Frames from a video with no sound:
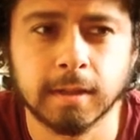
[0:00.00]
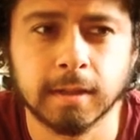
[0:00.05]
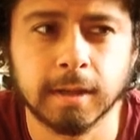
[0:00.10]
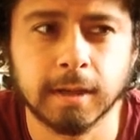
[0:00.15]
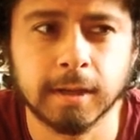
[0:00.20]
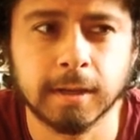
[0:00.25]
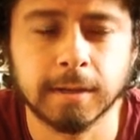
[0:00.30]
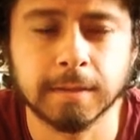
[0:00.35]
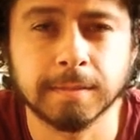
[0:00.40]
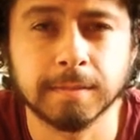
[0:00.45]

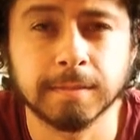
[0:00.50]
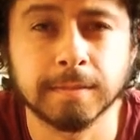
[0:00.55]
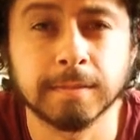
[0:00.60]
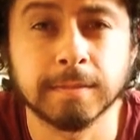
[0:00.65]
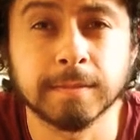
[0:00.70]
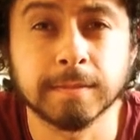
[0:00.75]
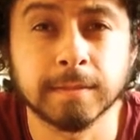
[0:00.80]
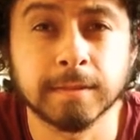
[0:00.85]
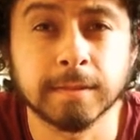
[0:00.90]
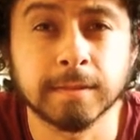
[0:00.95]

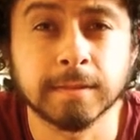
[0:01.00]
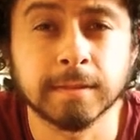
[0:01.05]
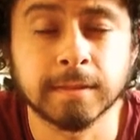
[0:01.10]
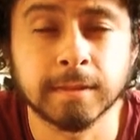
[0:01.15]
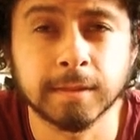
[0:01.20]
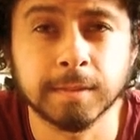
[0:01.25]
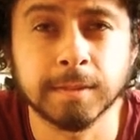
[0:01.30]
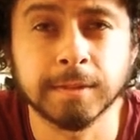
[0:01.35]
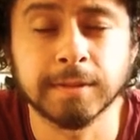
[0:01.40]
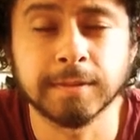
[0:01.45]

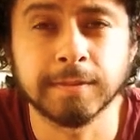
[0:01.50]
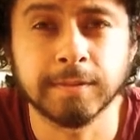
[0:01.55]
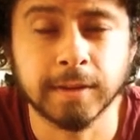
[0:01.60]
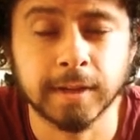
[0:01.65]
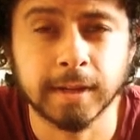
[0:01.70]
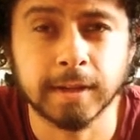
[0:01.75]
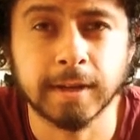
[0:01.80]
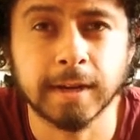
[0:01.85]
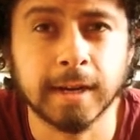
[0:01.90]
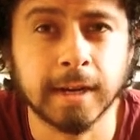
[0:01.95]
To be
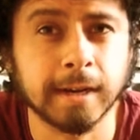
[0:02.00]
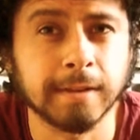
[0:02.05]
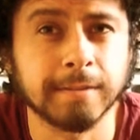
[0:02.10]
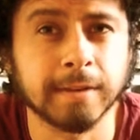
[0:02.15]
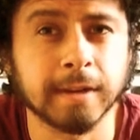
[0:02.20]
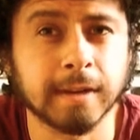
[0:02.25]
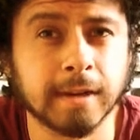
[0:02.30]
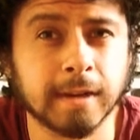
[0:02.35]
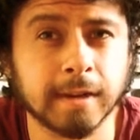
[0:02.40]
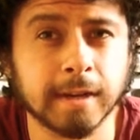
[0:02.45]
fair, I haven't
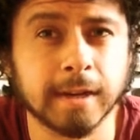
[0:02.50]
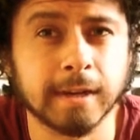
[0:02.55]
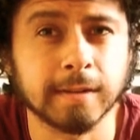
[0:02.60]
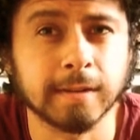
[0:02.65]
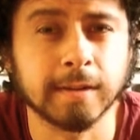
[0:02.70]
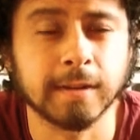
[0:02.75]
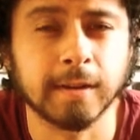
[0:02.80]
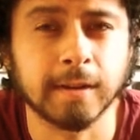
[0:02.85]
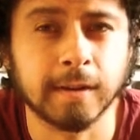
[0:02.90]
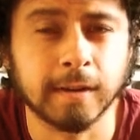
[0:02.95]
gone out
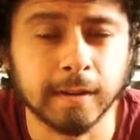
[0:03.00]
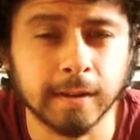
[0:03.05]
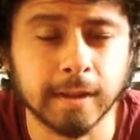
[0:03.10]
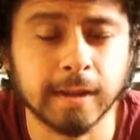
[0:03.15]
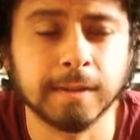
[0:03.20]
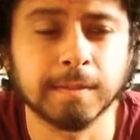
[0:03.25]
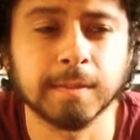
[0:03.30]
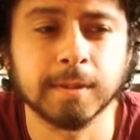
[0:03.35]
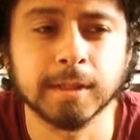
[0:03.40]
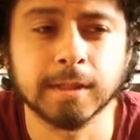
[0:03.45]
all
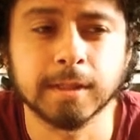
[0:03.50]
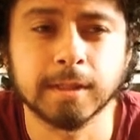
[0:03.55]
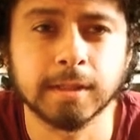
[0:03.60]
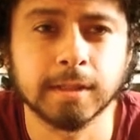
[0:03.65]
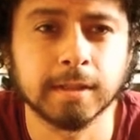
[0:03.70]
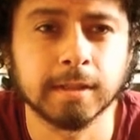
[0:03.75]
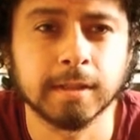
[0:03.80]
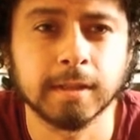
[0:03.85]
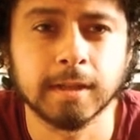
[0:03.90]
that much.